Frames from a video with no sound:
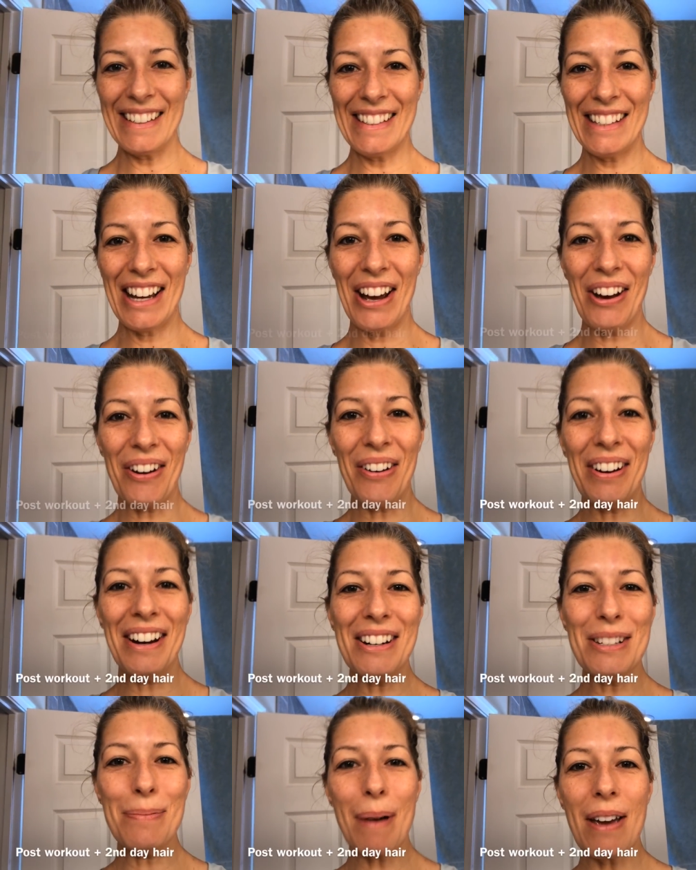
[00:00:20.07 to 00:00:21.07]
So
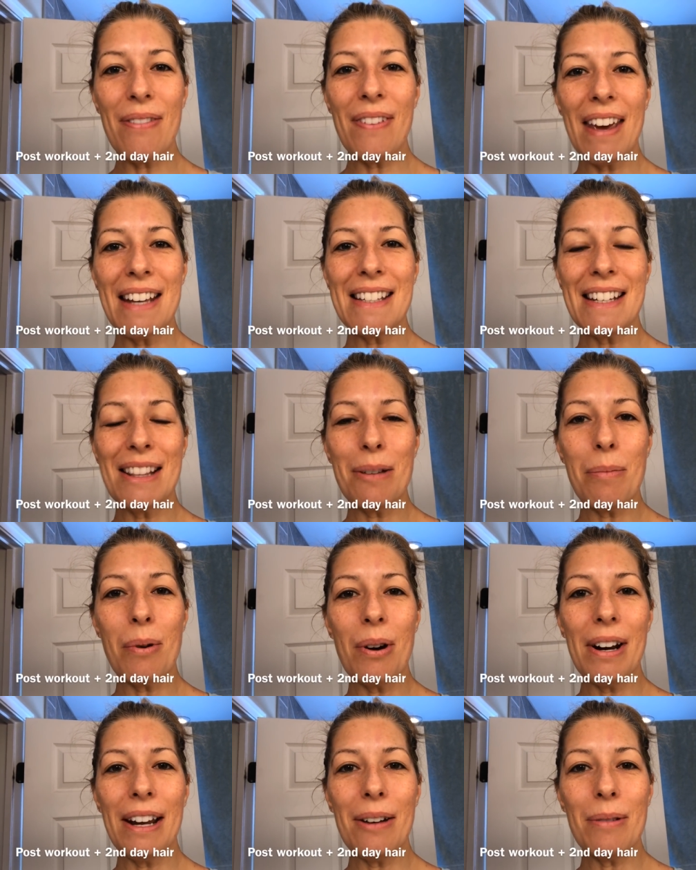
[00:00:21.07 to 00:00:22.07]
here's my face in the
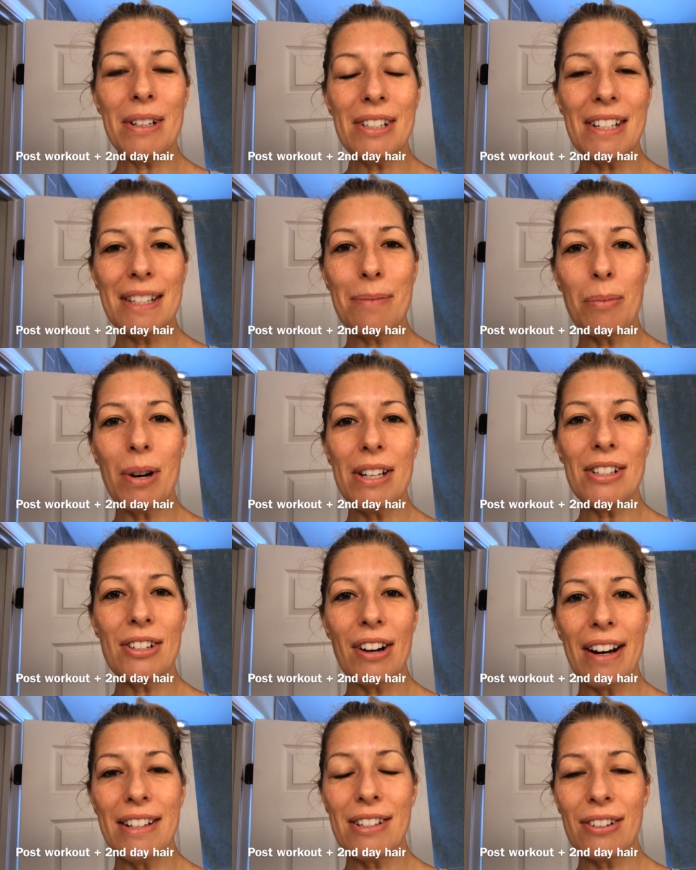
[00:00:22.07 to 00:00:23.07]
morning with just
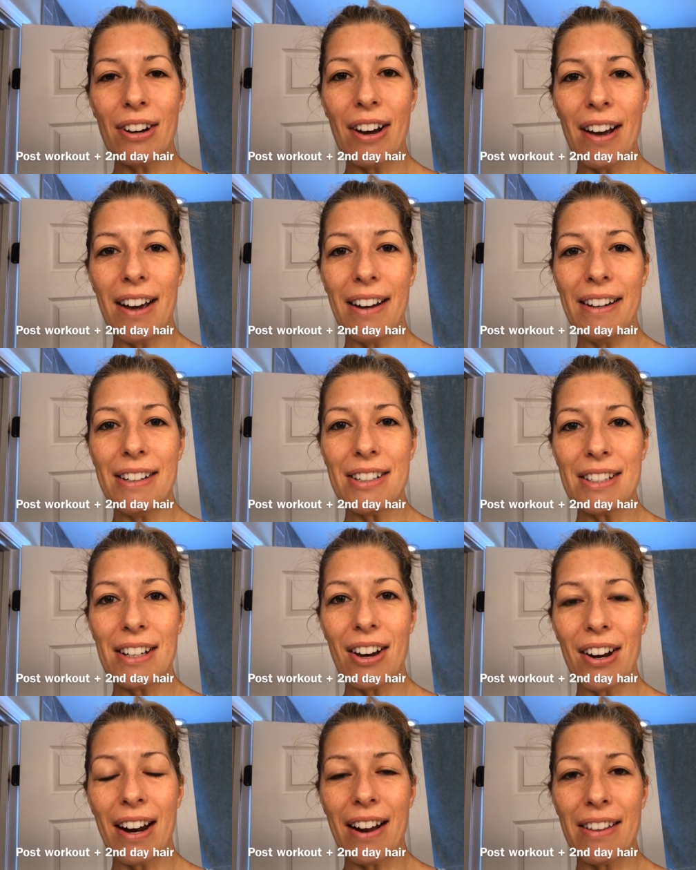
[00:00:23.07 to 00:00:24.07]
moisturizer on, just
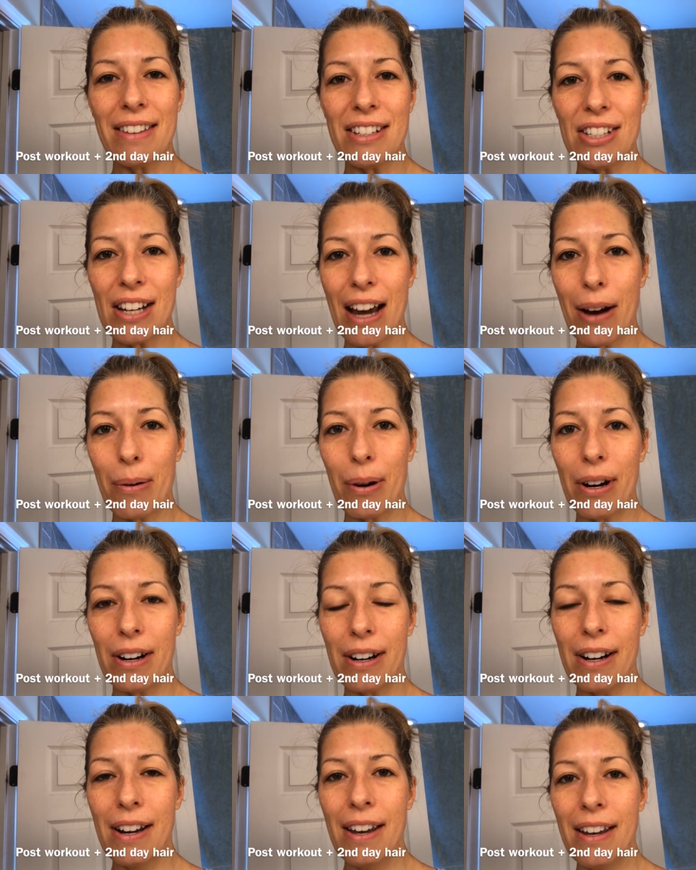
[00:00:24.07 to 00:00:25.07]
got out of the
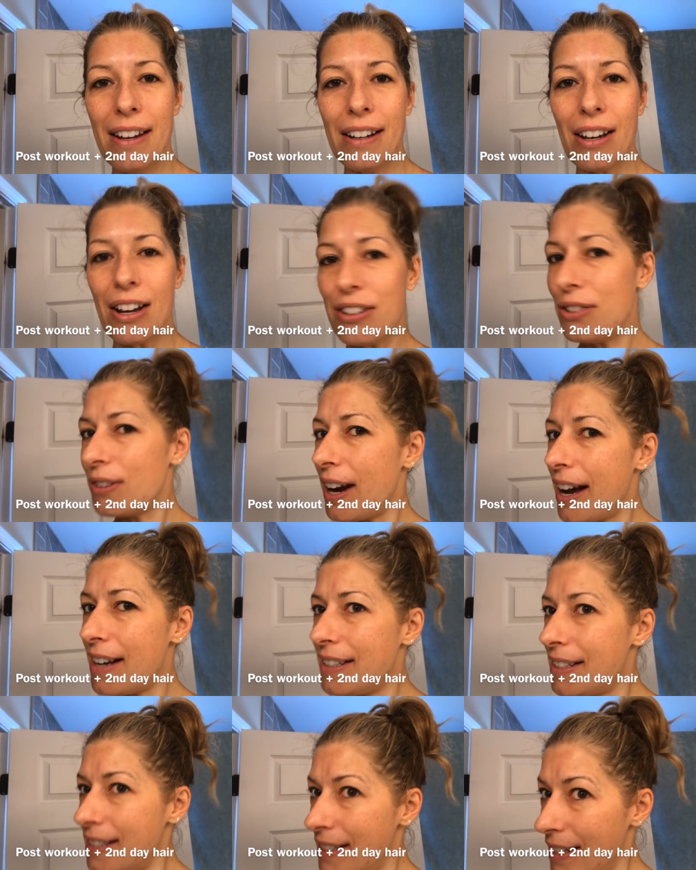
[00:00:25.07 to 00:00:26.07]
shower, got
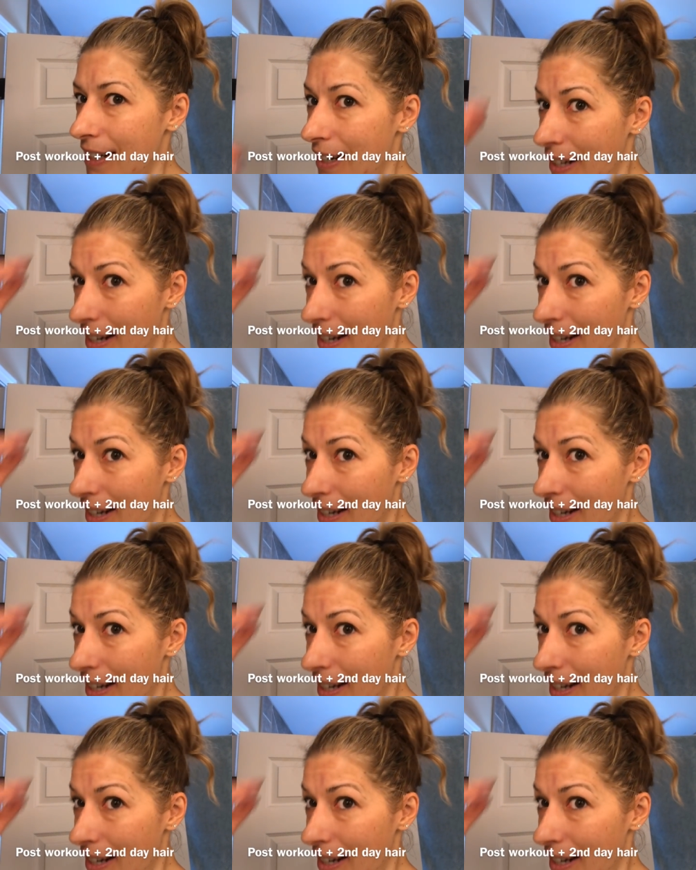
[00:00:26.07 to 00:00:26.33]
dressed,